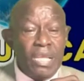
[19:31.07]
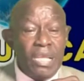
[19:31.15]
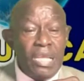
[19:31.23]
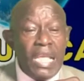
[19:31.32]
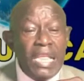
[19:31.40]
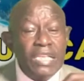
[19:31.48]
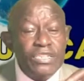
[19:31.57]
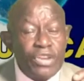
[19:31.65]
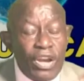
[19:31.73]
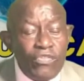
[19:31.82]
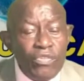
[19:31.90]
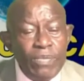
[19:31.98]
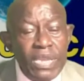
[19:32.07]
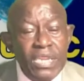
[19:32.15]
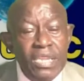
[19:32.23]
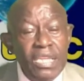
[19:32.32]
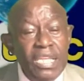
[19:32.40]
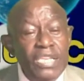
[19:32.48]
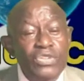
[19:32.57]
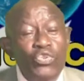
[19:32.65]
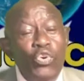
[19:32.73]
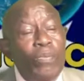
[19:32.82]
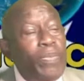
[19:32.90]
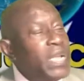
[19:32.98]
and his government is
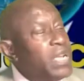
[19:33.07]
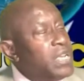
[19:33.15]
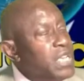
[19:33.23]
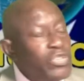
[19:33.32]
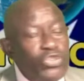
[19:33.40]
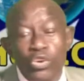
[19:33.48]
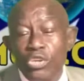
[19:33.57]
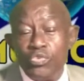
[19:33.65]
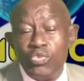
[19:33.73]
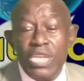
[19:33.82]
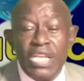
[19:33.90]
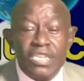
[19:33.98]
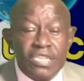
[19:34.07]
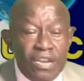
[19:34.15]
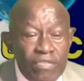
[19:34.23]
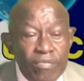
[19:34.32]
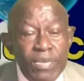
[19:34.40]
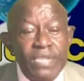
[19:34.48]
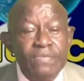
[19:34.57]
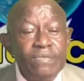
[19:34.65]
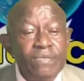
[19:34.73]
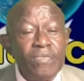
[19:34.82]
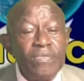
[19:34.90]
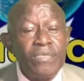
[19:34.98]
no better than George Weah's government?
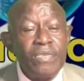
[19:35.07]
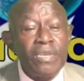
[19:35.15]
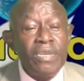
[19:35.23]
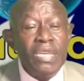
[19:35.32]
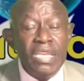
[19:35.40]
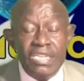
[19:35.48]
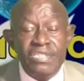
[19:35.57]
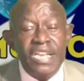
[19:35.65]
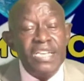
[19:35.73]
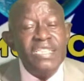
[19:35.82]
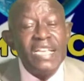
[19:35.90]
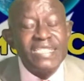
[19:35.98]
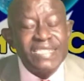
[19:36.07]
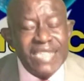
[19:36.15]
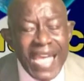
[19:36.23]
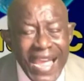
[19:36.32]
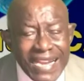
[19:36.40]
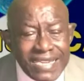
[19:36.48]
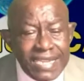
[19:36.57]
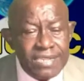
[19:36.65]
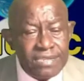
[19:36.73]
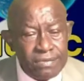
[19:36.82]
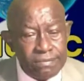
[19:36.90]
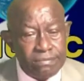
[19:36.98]
It's just as stagnant,
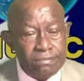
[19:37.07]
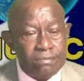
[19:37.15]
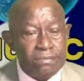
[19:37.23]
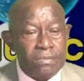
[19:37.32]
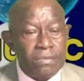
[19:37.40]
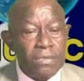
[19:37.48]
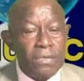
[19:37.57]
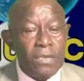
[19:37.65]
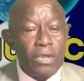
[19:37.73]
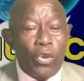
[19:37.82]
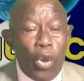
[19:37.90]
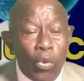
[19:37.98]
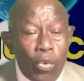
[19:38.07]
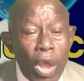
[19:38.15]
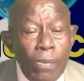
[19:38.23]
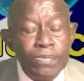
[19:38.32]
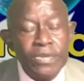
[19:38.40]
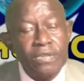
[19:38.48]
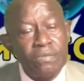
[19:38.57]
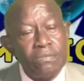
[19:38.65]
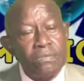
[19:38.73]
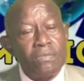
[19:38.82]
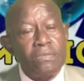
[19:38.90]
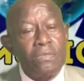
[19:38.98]
corrupt,
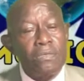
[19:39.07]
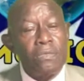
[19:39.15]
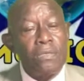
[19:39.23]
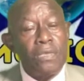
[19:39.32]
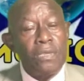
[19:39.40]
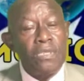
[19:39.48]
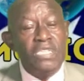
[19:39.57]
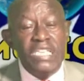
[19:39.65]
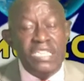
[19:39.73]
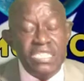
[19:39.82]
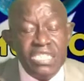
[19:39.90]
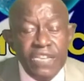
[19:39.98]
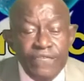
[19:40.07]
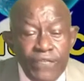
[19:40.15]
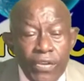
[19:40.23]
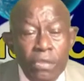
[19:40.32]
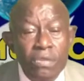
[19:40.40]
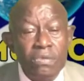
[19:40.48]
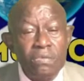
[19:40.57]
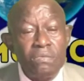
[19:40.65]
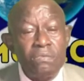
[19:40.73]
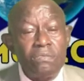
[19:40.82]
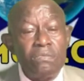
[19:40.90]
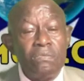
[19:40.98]
deceitful,
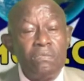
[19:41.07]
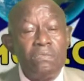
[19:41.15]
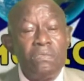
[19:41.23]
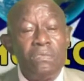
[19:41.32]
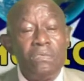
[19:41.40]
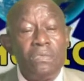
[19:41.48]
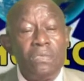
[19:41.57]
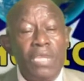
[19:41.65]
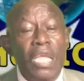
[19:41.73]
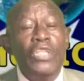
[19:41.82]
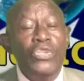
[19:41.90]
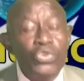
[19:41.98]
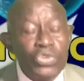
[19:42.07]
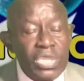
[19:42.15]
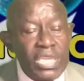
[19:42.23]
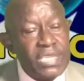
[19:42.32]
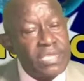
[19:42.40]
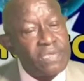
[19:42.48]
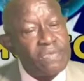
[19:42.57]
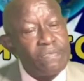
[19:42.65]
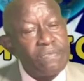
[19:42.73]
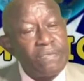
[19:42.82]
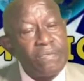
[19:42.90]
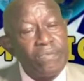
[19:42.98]
and useless.
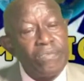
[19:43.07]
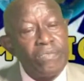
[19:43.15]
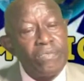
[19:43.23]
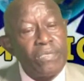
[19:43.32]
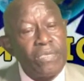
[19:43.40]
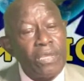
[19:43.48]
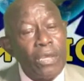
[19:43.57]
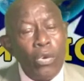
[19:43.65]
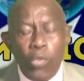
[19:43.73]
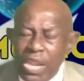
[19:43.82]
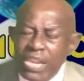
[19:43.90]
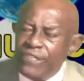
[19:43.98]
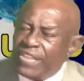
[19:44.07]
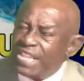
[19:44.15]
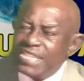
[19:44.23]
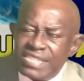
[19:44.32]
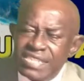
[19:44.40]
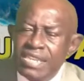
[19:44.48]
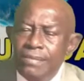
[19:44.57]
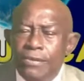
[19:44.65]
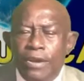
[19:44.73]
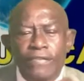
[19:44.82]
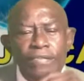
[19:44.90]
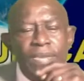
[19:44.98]
What if that's the same
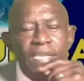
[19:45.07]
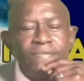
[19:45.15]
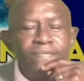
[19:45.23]
government